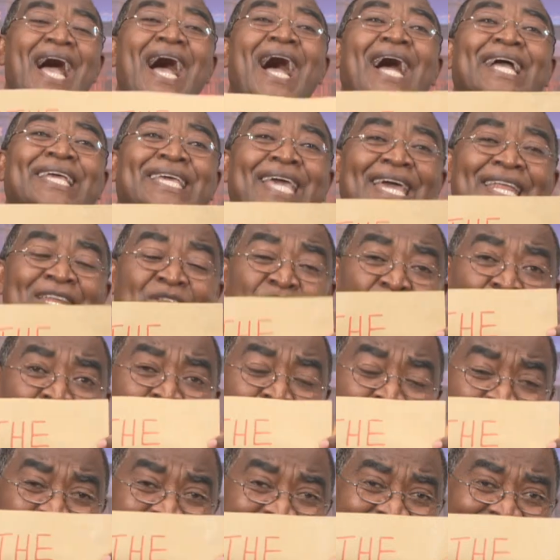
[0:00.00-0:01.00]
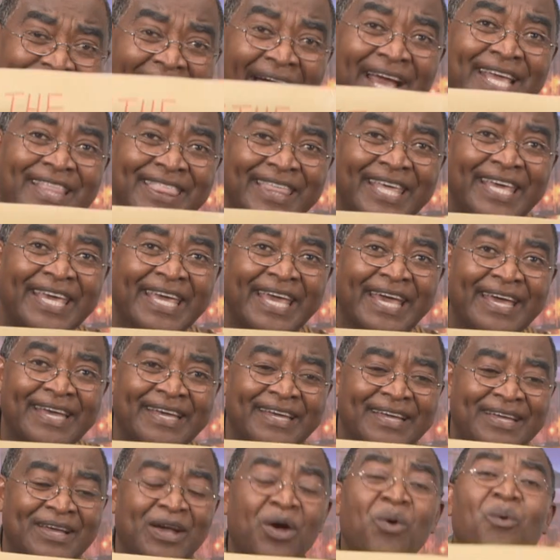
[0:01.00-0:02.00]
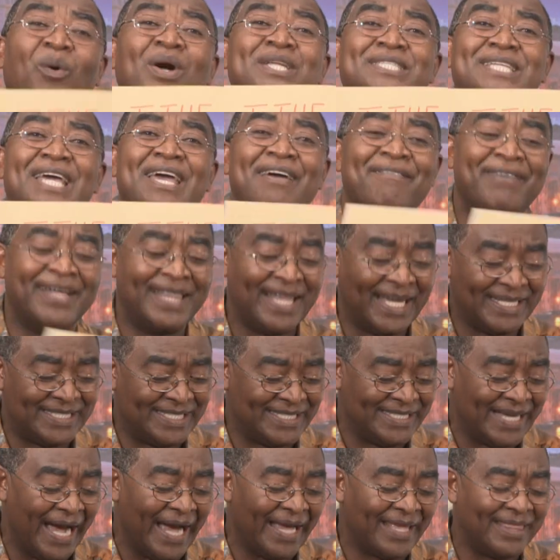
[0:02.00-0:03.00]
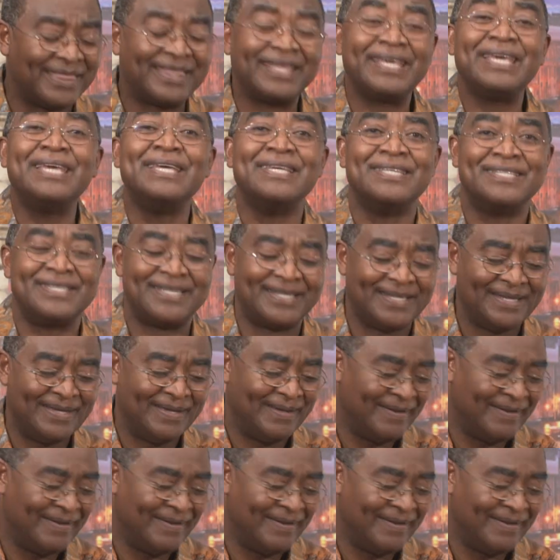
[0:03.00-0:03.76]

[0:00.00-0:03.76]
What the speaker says: again you put tithe here, whatever that tithe is.